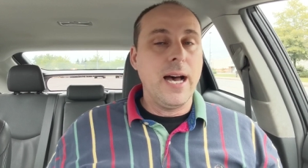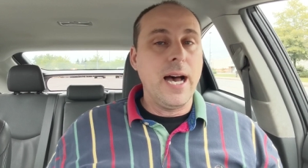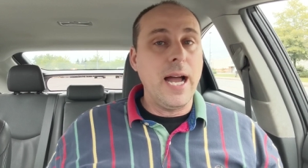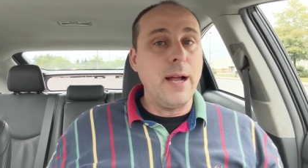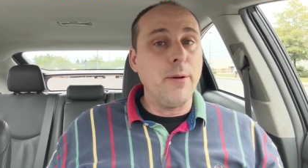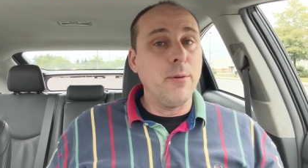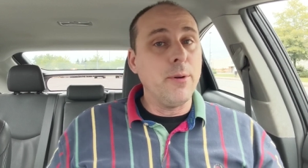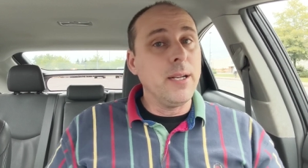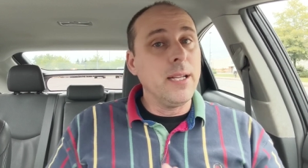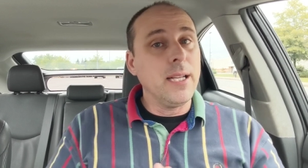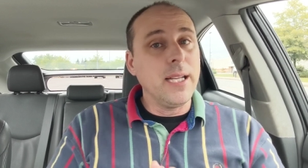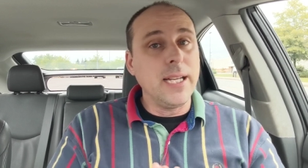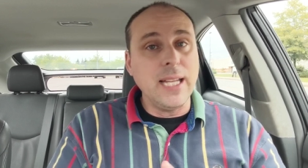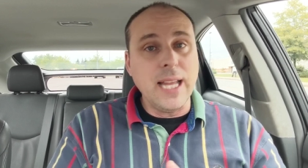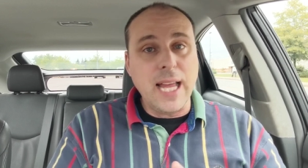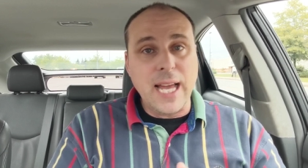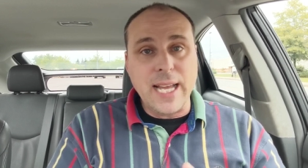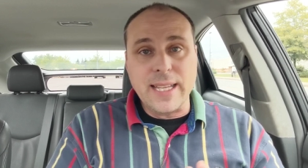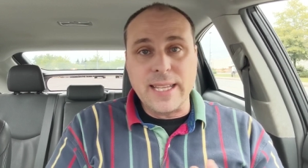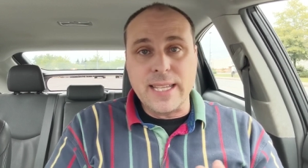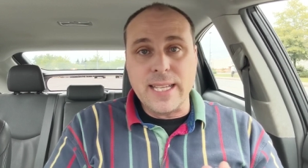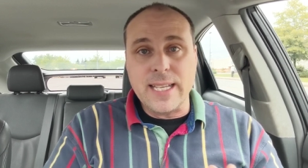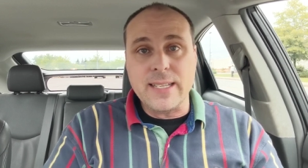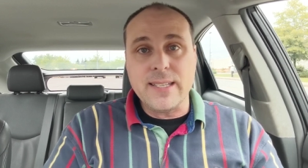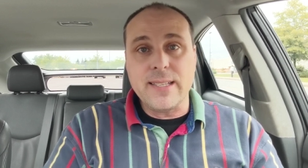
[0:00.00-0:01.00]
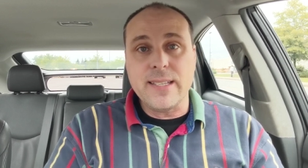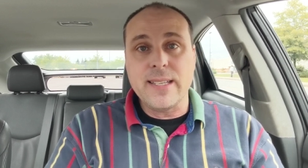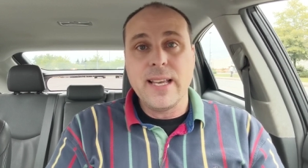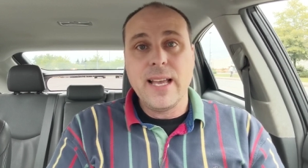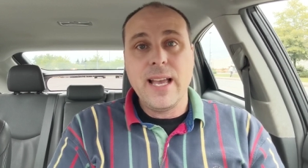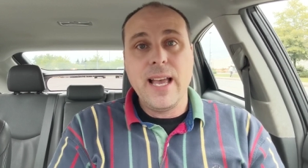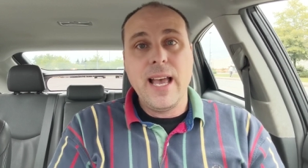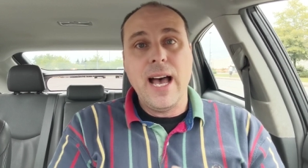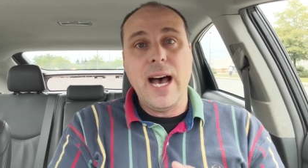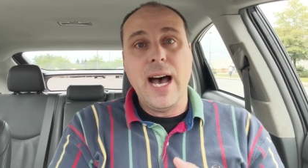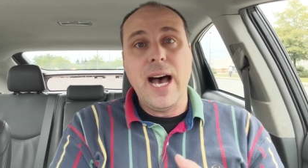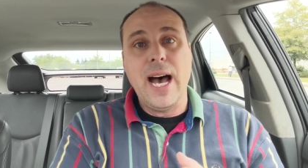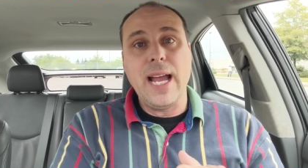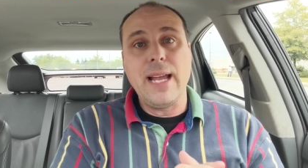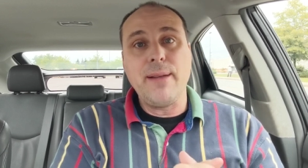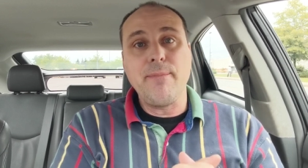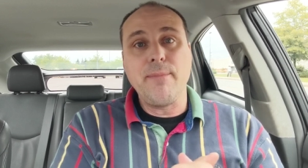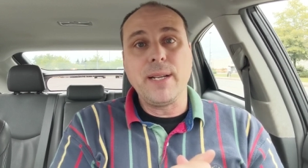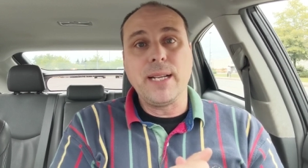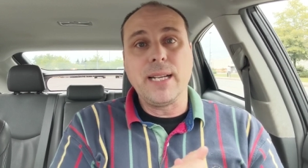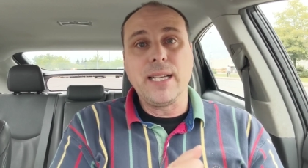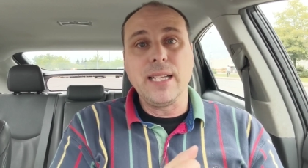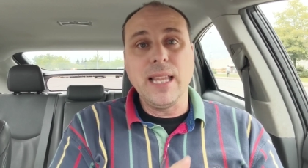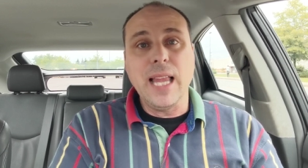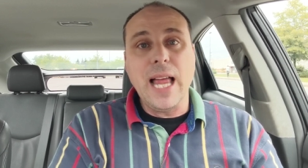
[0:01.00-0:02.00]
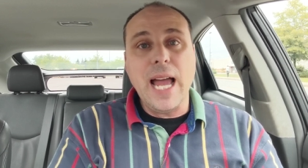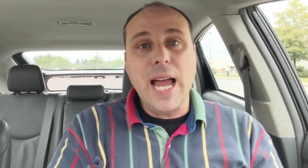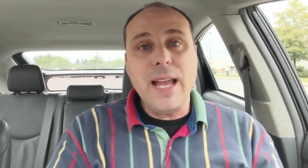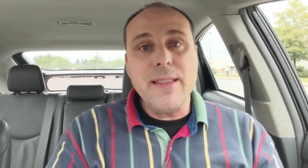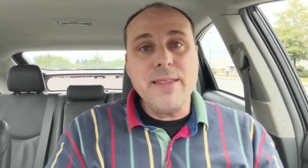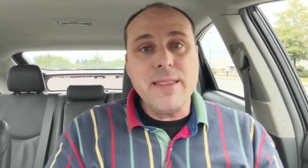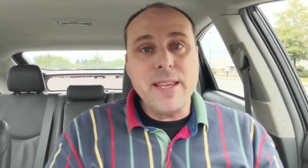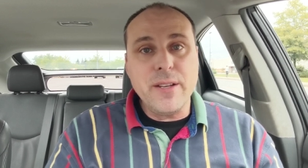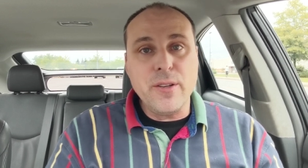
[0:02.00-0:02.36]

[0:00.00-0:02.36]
I really like this. I'm glad